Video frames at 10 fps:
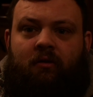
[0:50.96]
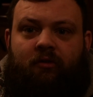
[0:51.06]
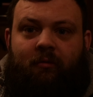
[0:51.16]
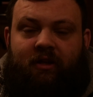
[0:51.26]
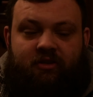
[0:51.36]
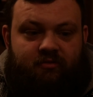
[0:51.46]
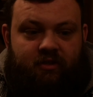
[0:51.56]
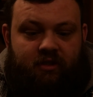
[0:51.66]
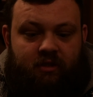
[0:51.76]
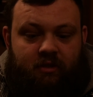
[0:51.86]
so I
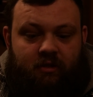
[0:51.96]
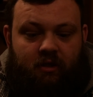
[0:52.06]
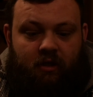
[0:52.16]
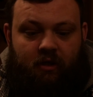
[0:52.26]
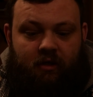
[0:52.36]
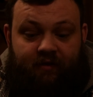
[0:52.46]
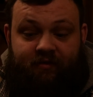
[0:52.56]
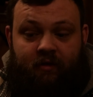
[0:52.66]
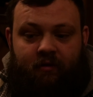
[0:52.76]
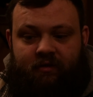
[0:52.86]
literally left
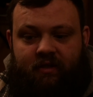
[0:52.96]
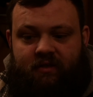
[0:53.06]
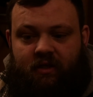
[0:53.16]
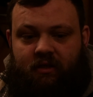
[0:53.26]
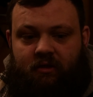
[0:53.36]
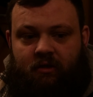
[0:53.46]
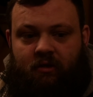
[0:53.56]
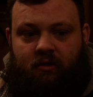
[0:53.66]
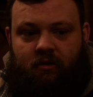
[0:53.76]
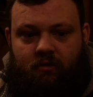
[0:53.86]
England yesterday,
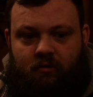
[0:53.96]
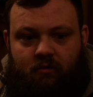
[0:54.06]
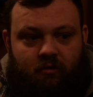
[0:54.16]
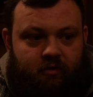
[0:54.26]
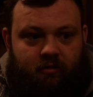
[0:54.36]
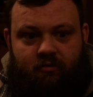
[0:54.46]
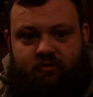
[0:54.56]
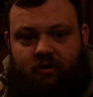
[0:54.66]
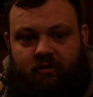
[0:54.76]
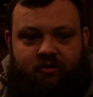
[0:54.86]
got the
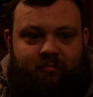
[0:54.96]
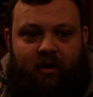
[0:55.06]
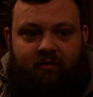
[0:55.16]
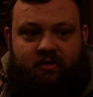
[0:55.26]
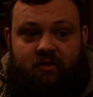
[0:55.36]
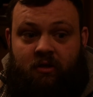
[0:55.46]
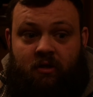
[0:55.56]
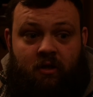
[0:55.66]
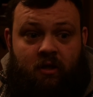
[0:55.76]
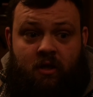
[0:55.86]
Eurostar, got to Paris,
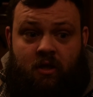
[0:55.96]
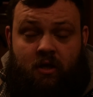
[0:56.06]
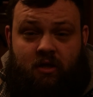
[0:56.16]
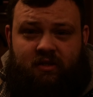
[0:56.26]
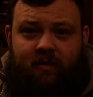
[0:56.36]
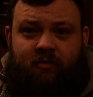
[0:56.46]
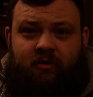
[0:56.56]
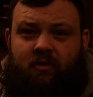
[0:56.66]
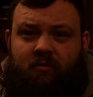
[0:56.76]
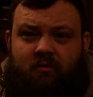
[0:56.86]
slept on
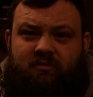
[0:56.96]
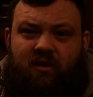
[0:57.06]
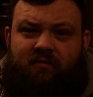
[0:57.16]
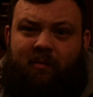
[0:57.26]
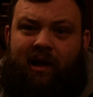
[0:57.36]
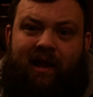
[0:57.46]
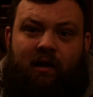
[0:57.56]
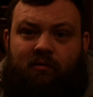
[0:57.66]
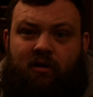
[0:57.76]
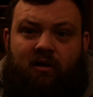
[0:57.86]
the Eurostar for about an
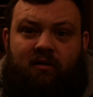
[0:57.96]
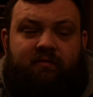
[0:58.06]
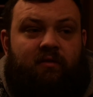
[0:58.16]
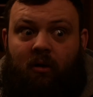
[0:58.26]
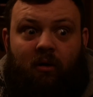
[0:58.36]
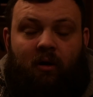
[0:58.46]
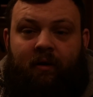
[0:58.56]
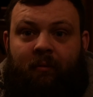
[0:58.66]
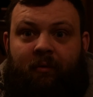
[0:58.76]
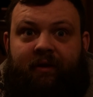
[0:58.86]
hour and a half,
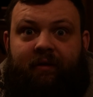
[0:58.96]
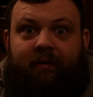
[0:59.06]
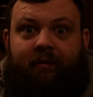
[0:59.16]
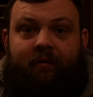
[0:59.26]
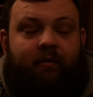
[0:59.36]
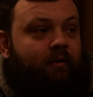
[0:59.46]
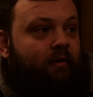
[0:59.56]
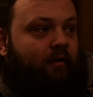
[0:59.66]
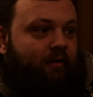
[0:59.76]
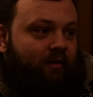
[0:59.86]
and then we're here.
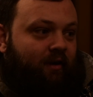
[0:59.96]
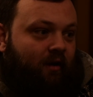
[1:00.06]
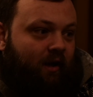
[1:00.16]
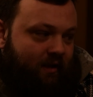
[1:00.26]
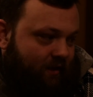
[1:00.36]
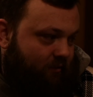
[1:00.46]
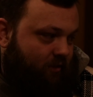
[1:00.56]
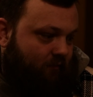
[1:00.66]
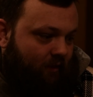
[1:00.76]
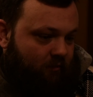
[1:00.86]
I had a little
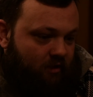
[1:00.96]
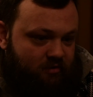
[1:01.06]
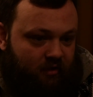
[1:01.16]
look around last